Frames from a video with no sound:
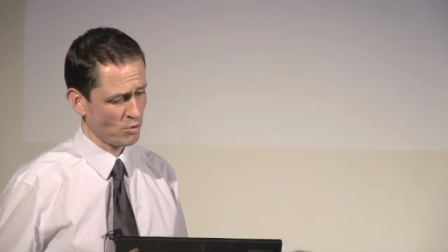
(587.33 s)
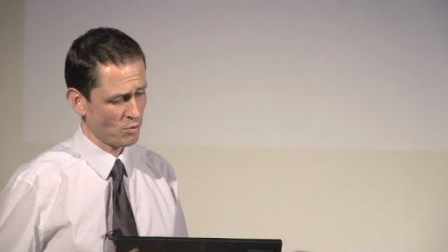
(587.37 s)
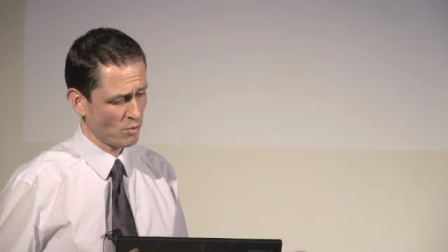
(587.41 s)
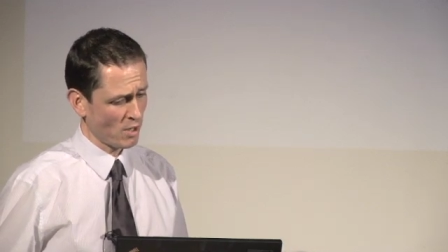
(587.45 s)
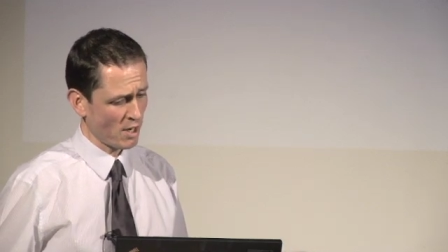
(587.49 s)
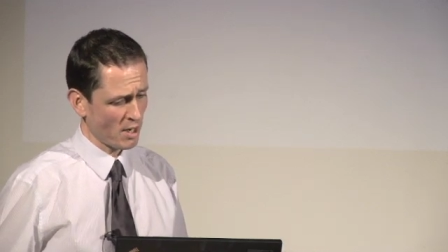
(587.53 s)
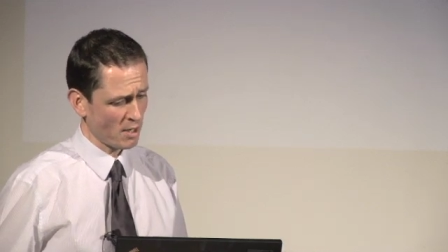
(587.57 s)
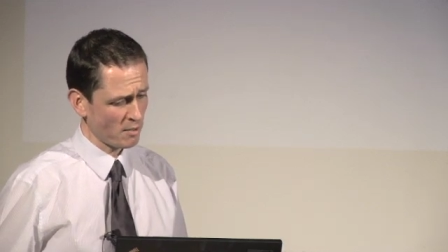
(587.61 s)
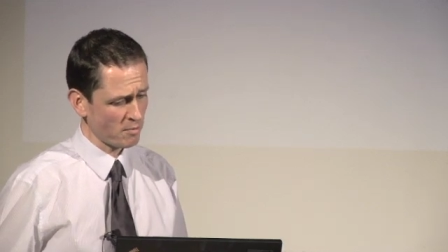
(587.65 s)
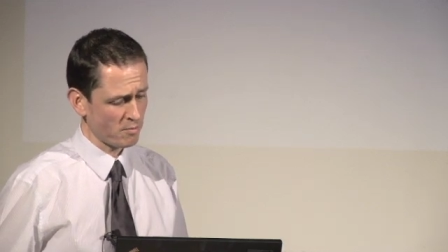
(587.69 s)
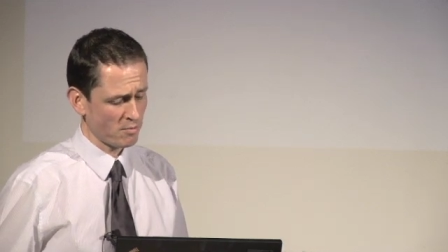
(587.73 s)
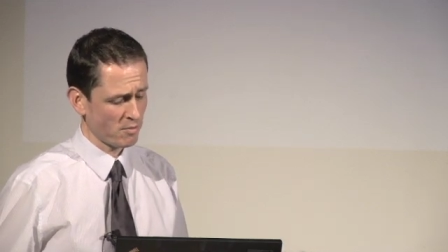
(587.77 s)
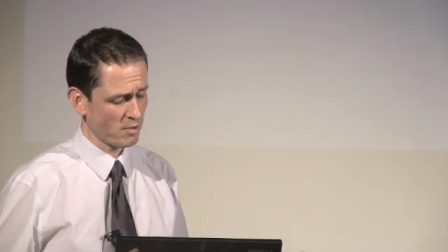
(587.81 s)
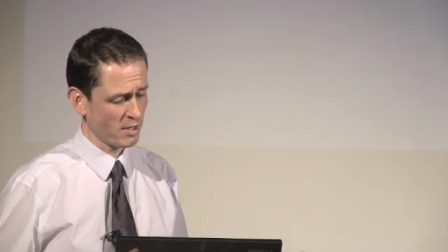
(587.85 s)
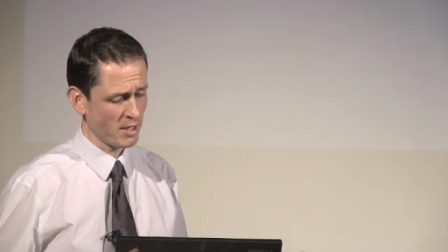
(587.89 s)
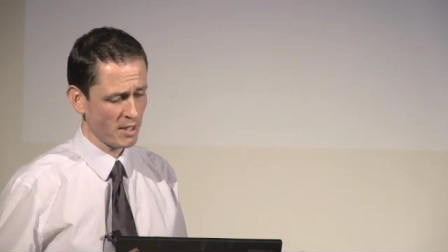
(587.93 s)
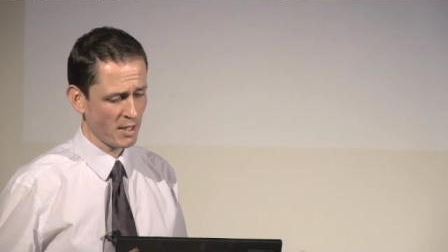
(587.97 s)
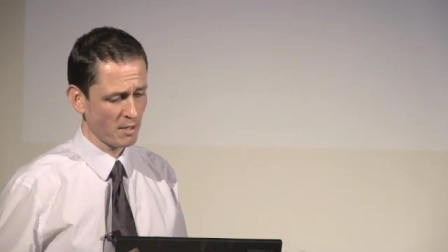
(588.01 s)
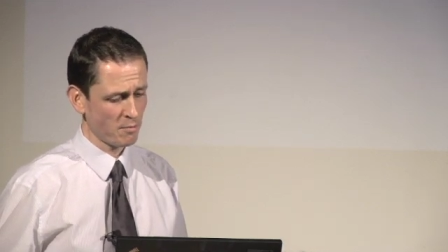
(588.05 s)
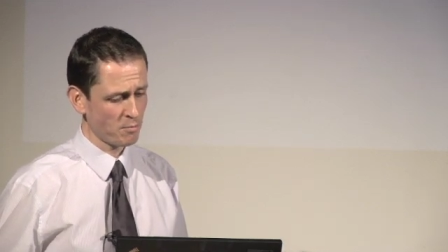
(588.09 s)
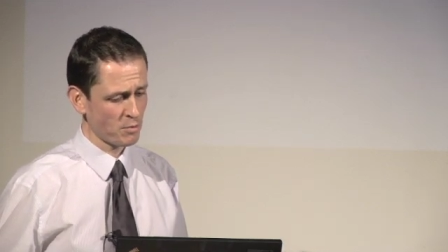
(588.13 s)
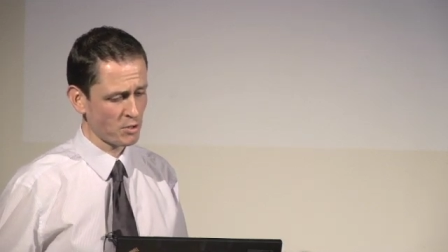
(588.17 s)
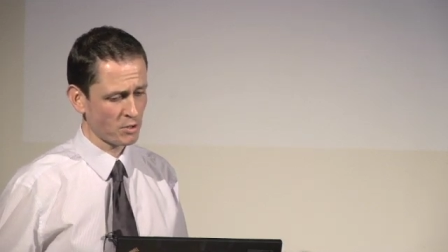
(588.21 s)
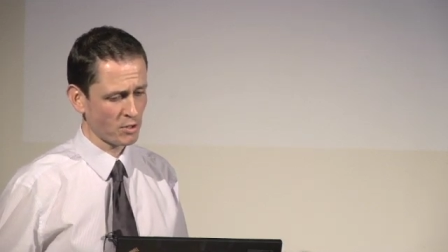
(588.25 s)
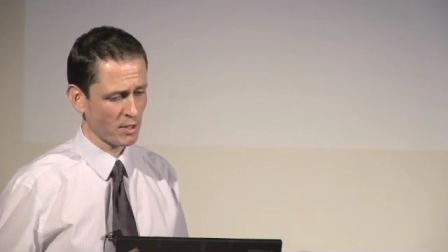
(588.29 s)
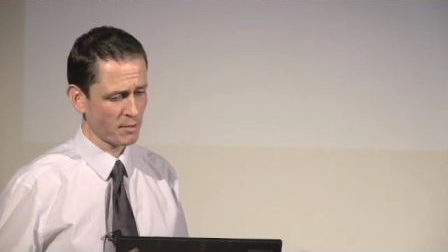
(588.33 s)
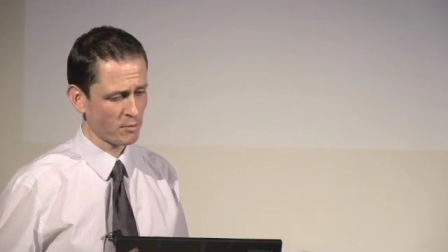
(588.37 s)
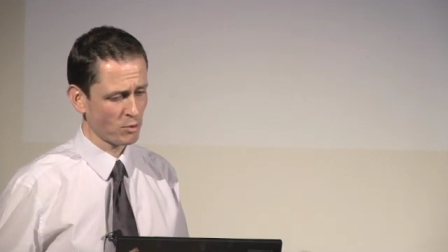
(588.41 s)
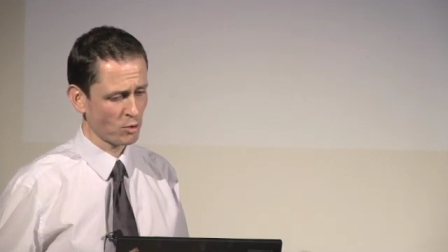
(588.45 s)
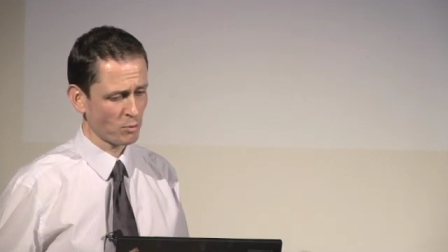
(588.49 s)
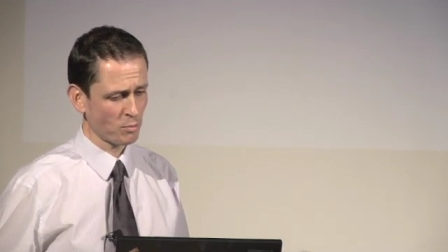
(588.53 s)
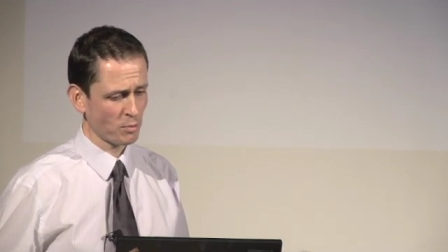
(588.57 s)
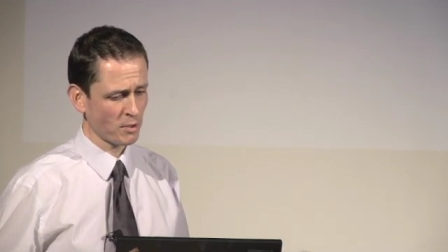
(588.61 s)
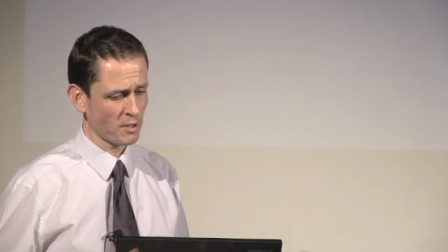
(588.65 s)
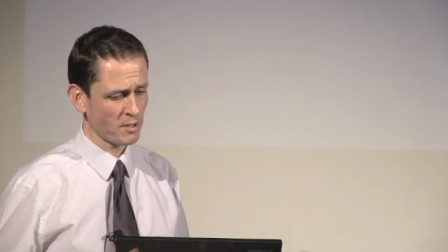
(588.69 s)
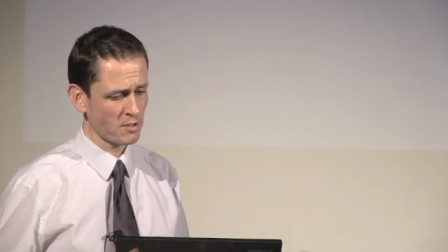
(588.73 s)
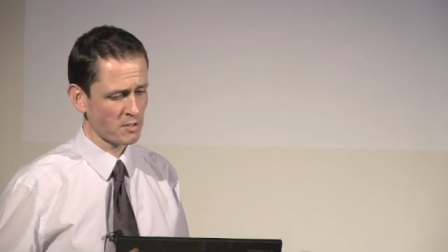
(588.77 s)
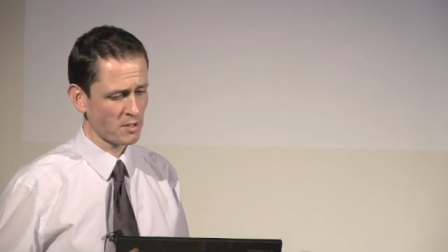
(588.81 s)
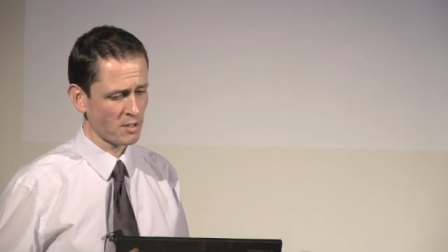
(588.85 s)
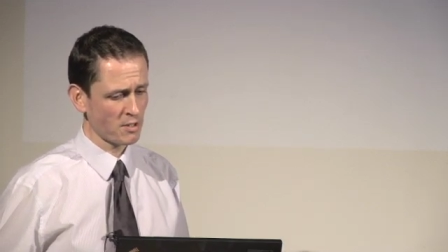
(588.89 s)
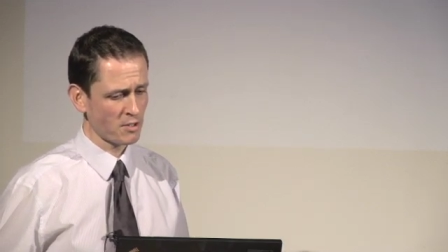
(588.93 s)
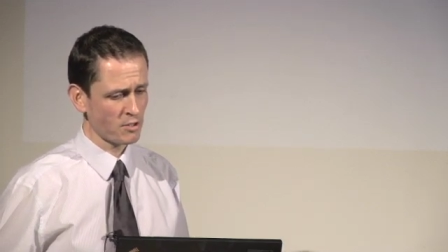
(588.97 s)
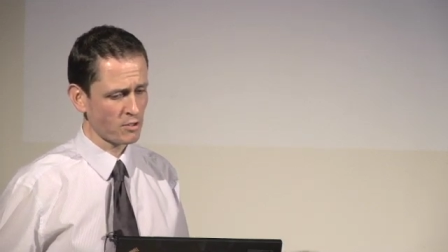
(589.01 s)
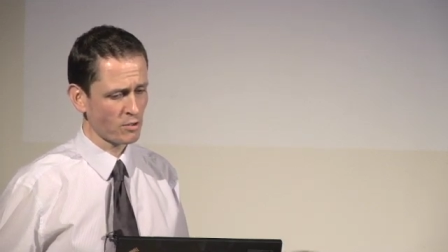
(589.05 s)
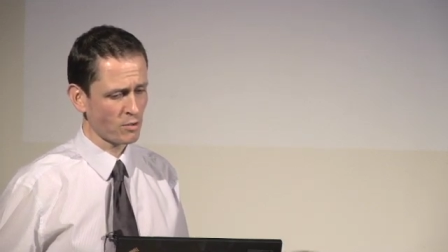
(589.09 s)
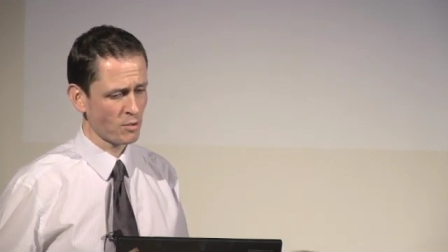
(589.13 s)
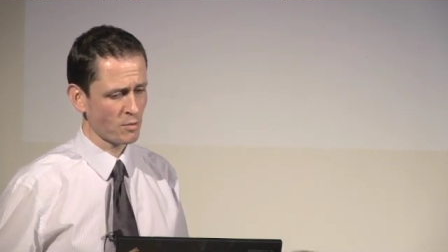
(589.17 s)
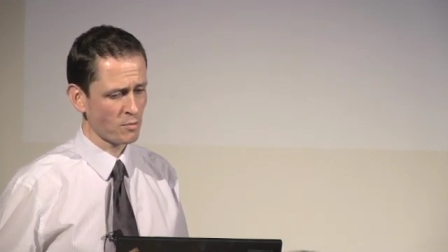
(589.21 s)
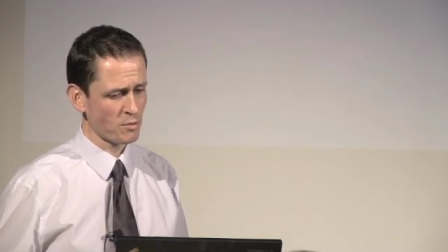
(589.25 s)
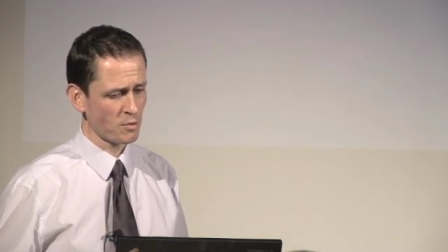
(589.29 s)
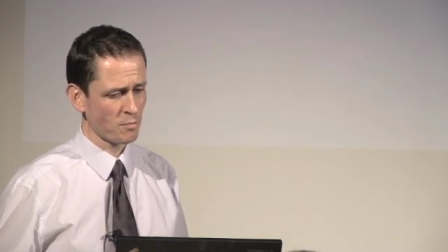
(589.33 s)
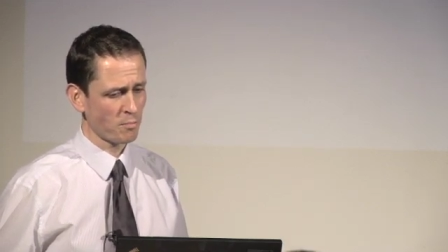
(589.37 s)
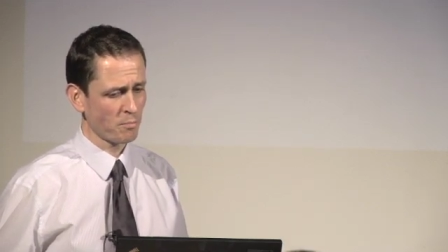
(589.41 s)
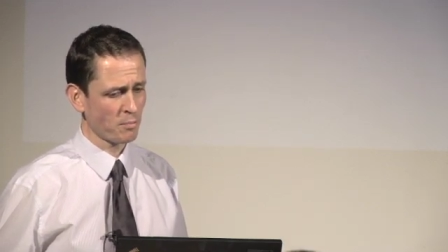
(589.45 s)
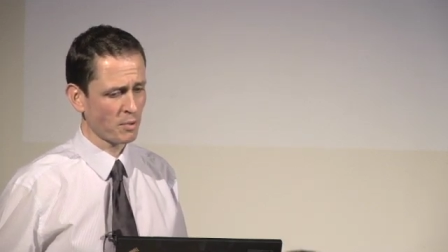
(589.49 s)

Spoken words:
are prescribed opioids in these groups,